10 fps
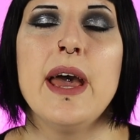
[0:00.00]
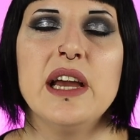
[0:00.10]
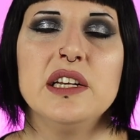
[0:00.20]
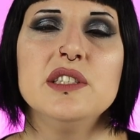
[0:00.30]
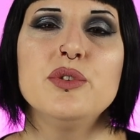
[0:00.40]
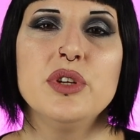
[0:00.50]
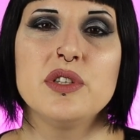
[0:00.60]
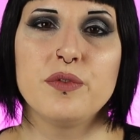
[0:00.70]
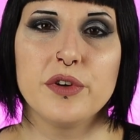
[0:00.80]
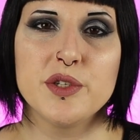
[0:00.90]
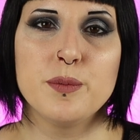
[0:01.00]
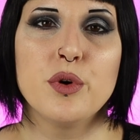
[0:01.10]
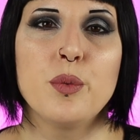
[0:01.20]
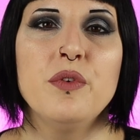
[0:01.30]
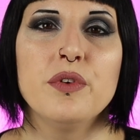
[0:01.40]
And into this first
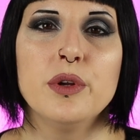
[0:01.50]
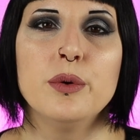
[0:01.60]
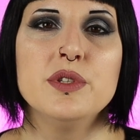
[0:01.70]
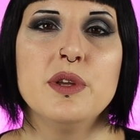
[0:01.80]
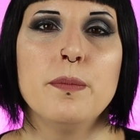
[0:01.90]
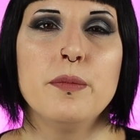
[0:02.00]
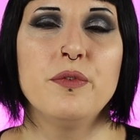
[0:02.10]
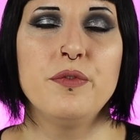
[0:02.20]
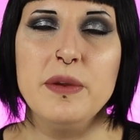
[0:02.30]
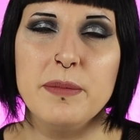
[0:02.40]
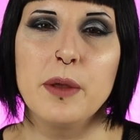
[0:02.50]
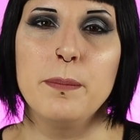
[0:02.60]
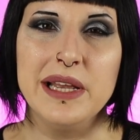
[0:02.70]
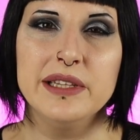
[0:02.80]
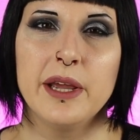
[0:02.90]
book, we follow the female
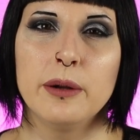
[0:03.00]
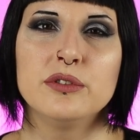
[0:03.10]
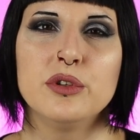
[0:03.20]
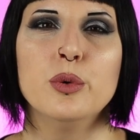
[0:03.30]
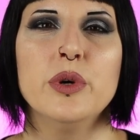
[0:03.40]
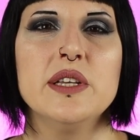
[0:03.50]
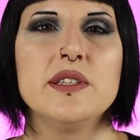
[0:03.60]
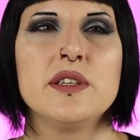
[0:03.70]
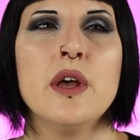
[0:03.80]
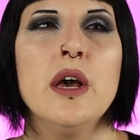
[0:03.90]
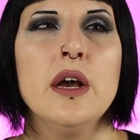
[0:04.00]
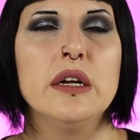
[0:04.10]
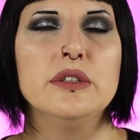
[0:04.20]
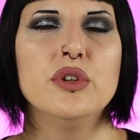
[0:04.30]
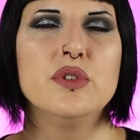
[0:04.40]
main character, who is
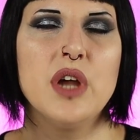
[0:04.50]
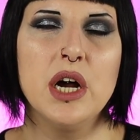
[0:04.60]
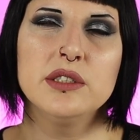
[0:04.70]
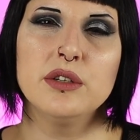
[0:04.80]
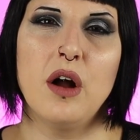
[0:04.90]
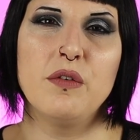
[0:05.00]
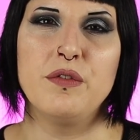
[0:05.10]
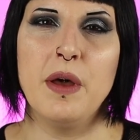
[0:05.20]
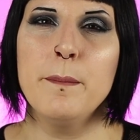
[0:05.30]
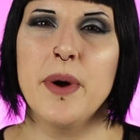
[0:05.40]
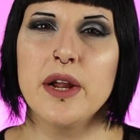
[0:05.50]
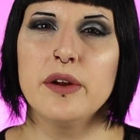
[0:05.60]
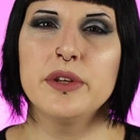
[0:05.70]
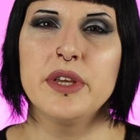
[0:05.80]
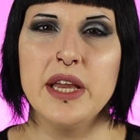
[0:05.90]
the daughter of a
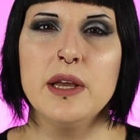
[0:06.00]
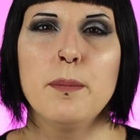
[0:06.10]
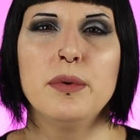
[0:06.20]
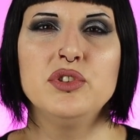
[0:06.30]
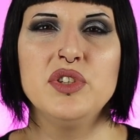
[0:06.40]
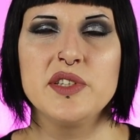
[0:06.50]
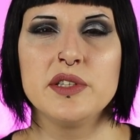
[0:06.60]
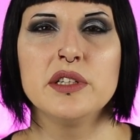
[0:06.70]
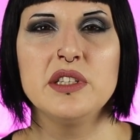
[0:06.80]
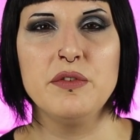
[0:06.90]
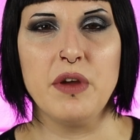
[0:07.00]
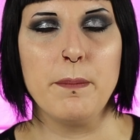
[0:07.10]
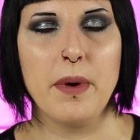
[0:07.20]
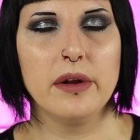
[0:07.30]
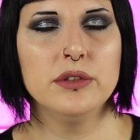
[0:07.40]
vampire king, but she's not a
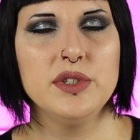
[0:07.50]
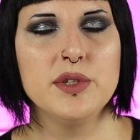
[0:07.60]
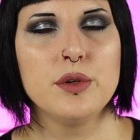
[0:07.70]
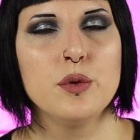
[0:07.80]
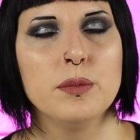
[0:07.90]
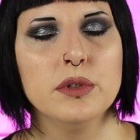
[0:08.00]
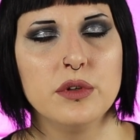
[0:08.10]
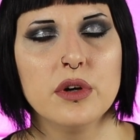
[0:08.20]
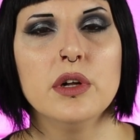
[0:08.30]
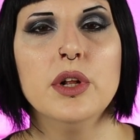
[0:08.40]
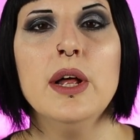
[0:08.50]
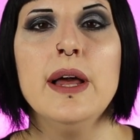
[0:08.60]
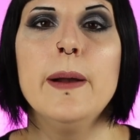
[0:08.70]
vampire, she's a human girl.